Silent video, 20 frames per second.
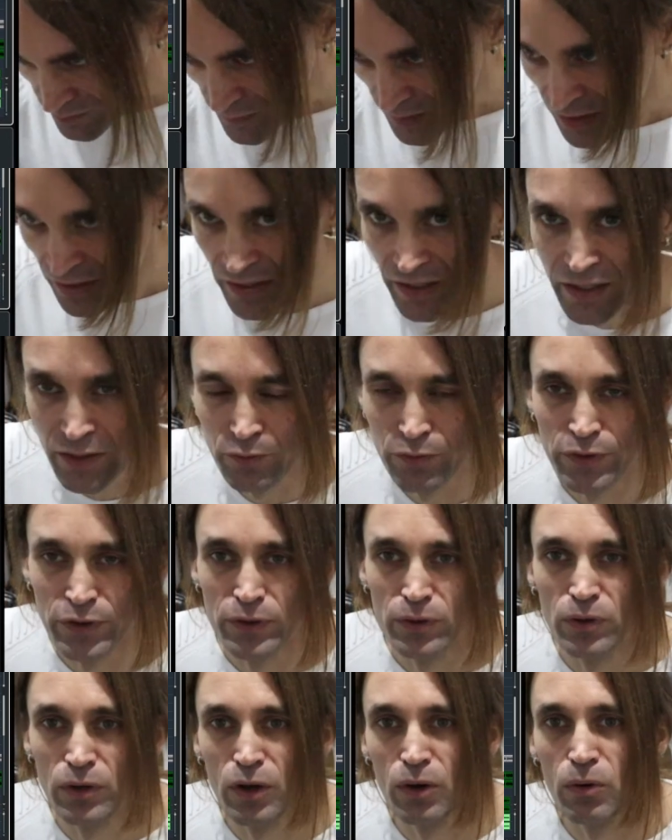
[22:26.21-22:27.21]
And if
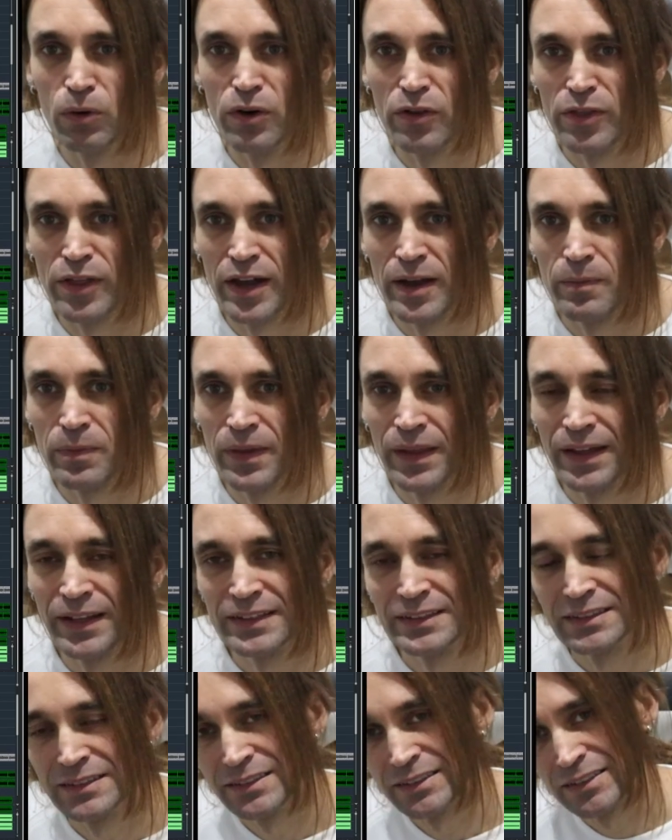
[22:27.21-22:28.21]
you lower them,
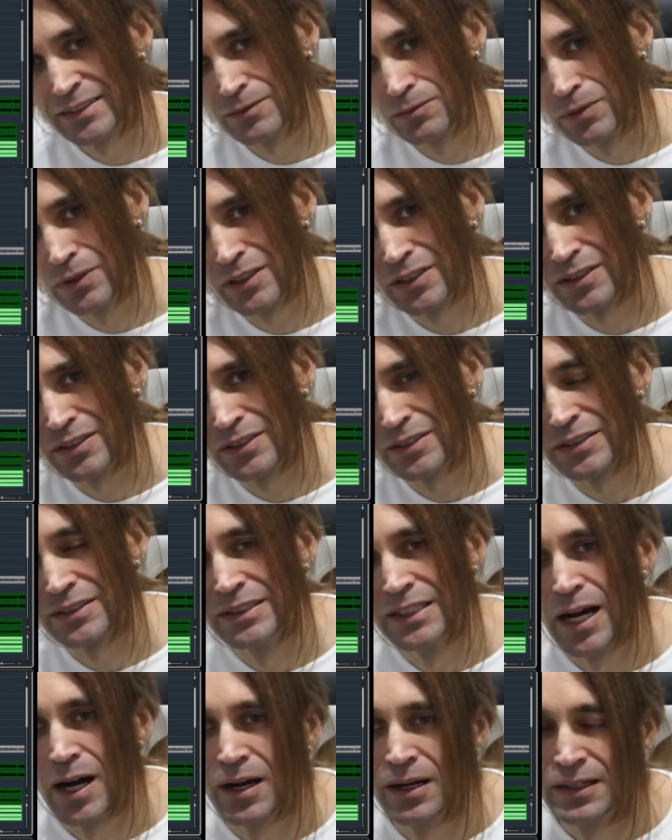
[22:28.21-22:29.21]
then
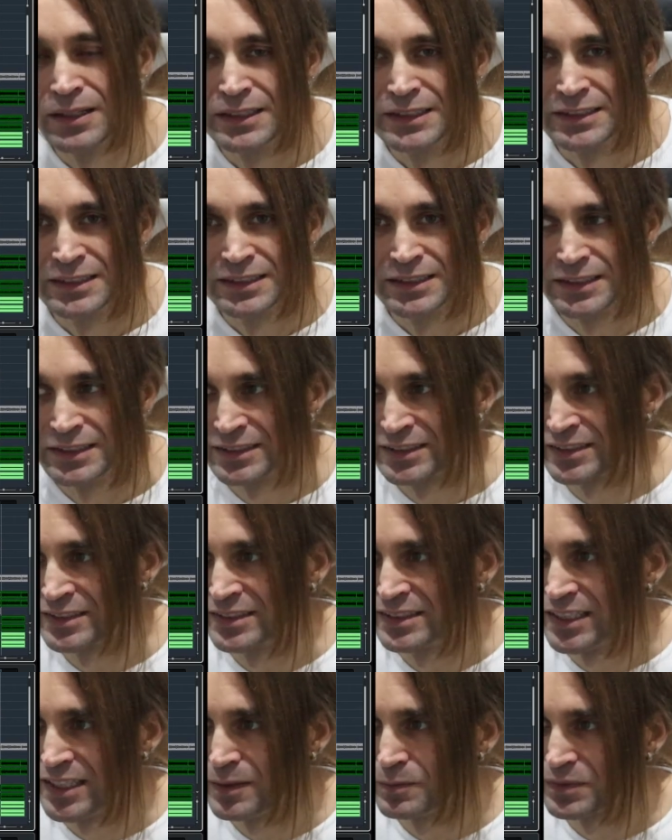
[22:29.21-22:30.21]
it
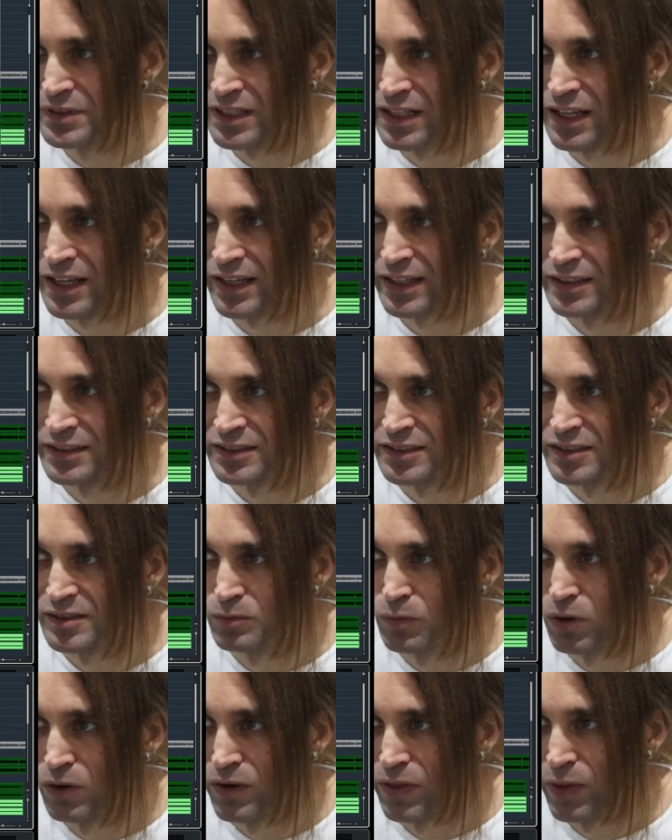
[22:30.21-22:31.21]
seems like it's
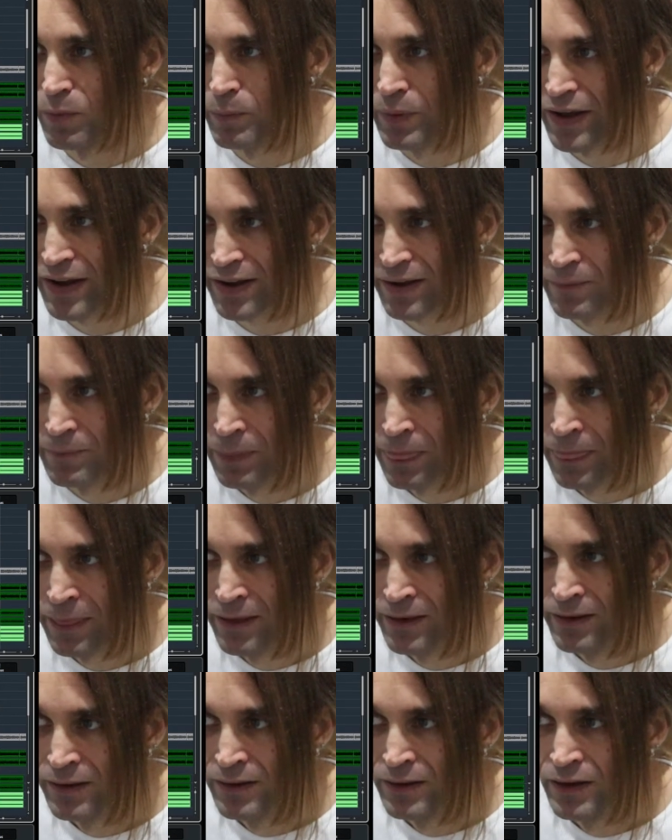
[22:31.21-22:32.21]
more in the back.
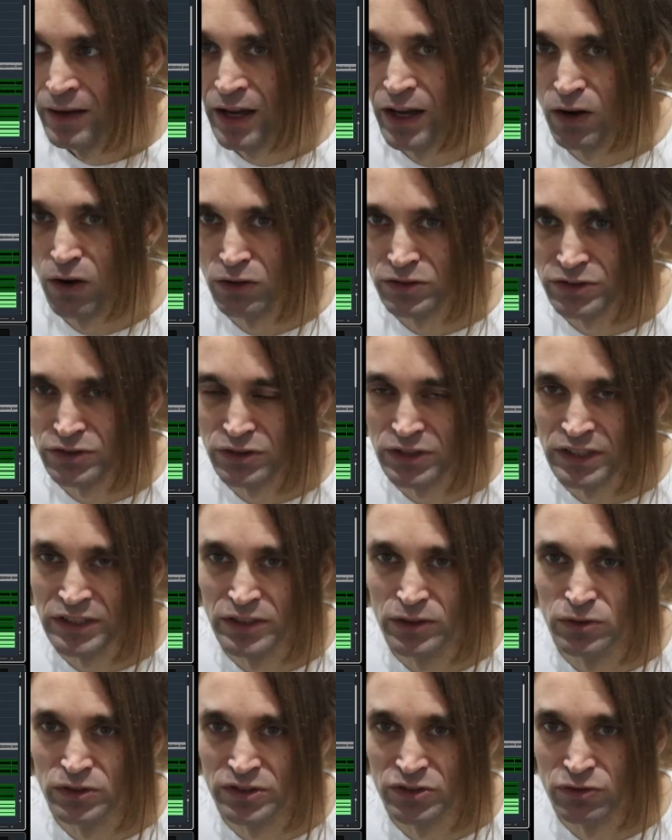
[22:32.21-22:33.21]
And also you can
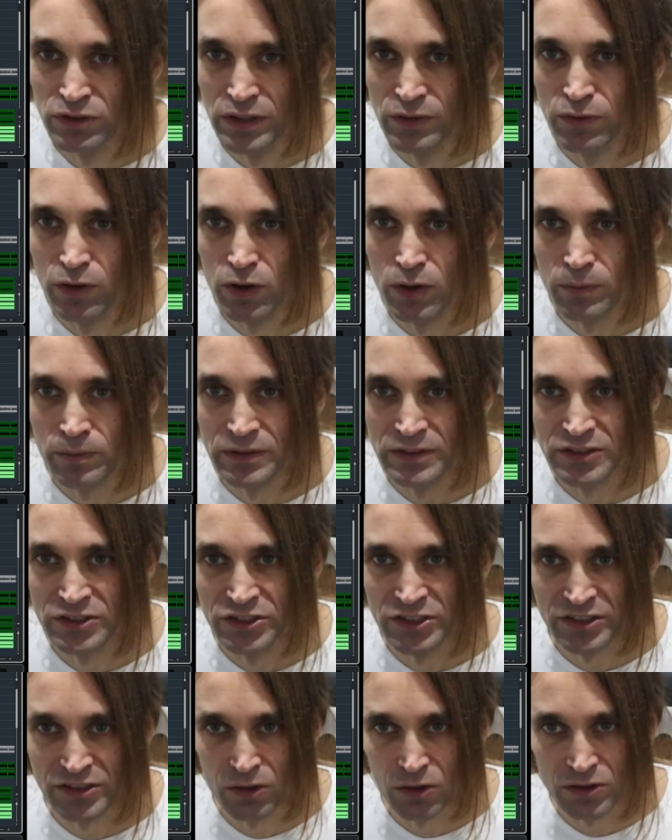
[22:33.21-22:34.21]
use reverb, which
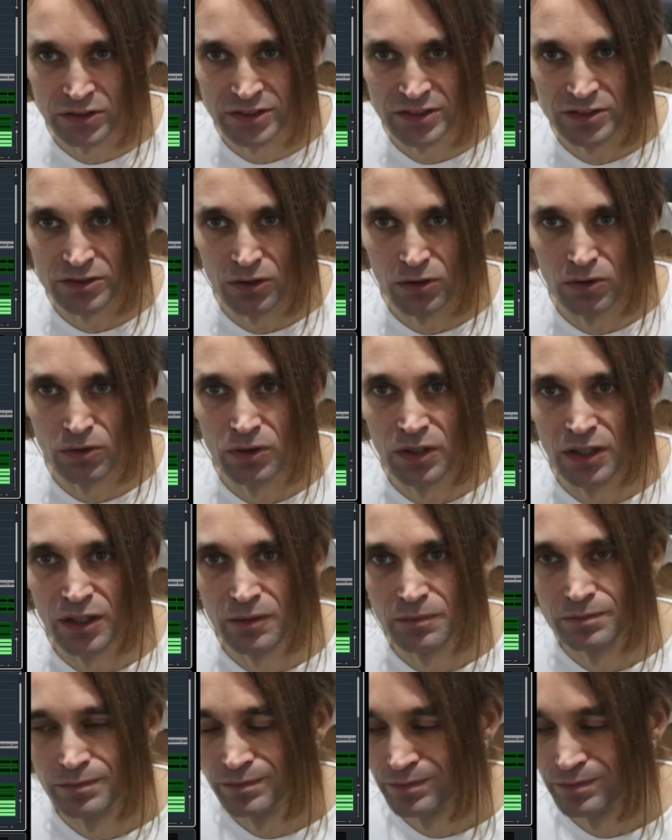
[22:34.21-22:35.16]
is also